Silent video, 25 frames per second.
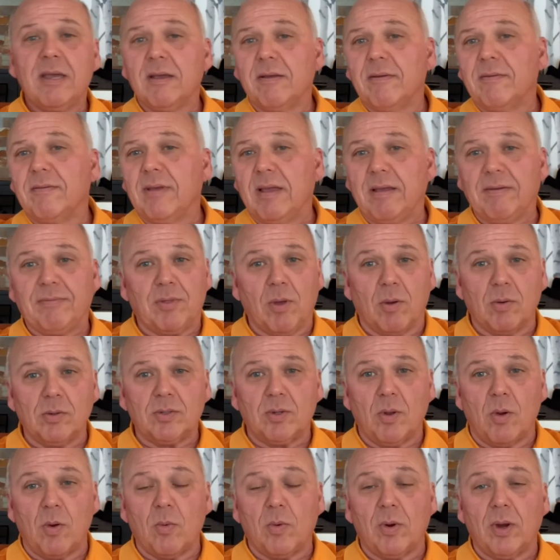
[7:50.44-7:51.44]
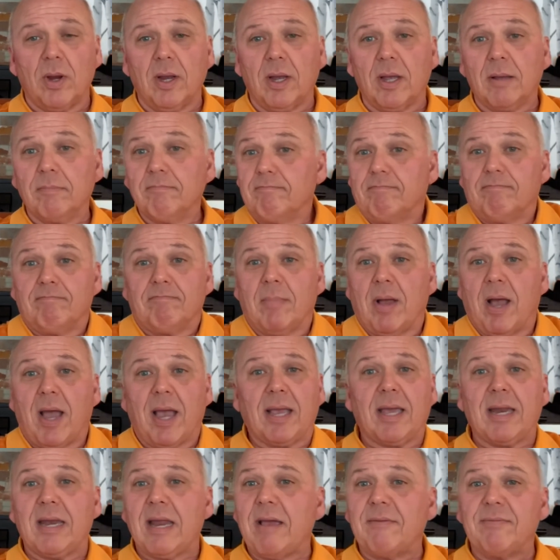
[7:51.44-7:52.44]
If those don't work, I
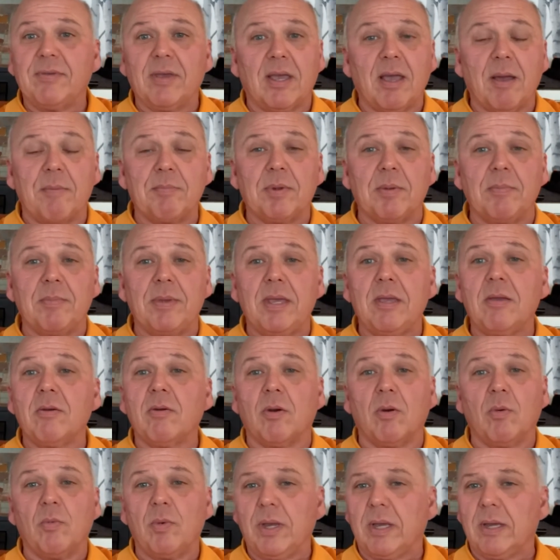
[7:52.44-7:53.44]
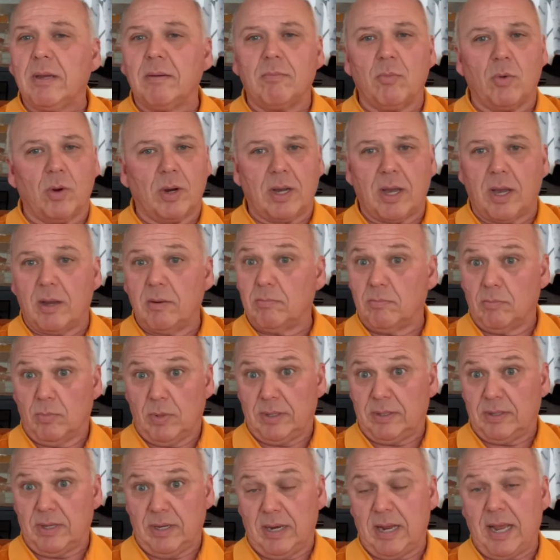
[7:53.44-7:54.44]
can have you come to me or we can work out
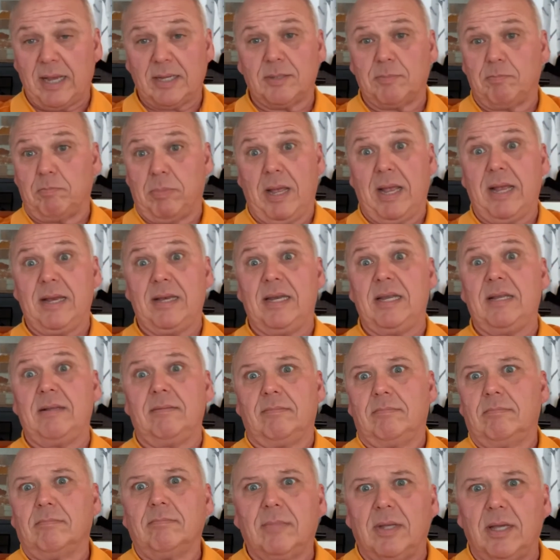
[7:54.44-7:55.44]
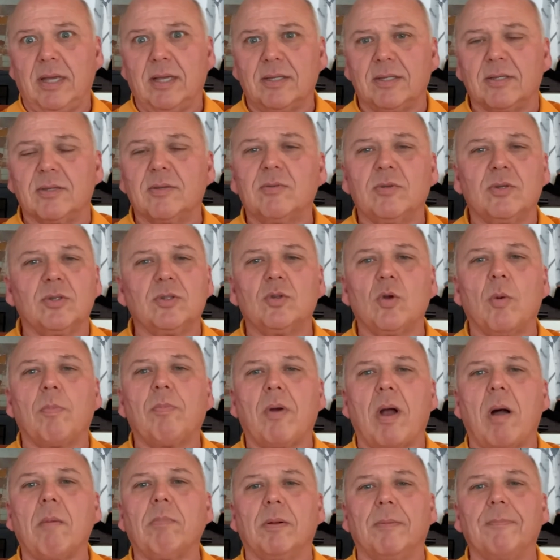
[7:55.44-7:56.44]
what the next plan is. There's no
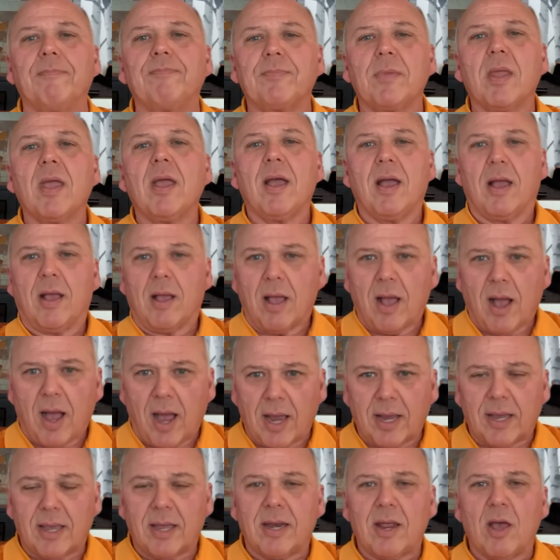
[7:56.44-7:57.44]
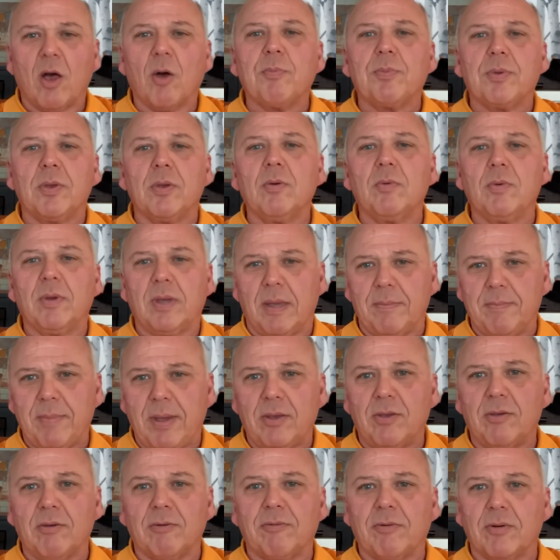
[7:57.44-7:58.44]
problem. I can help you. We can
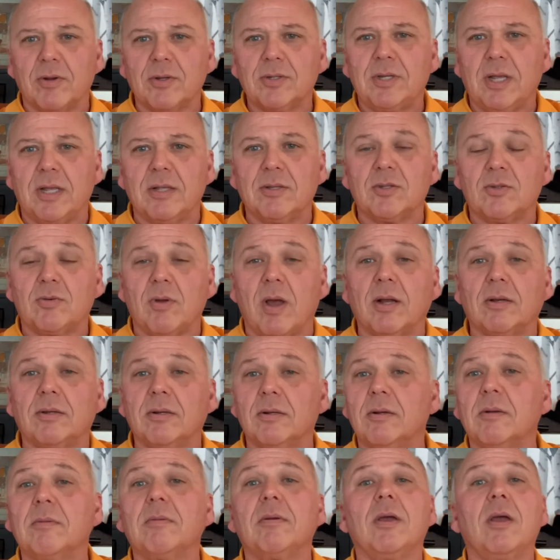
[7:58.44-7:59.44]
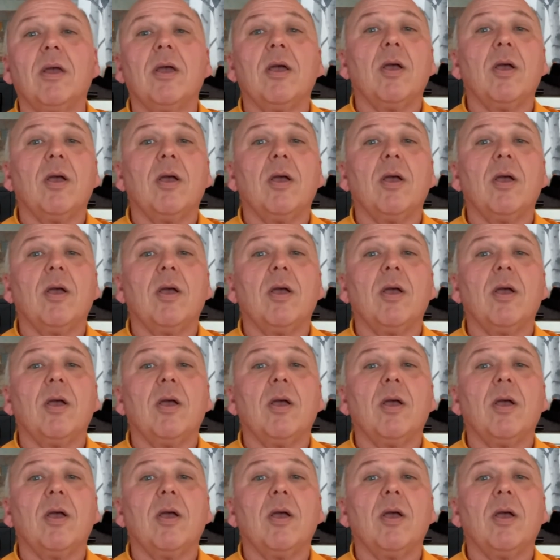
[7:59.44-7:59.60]
make you a first aid instructor.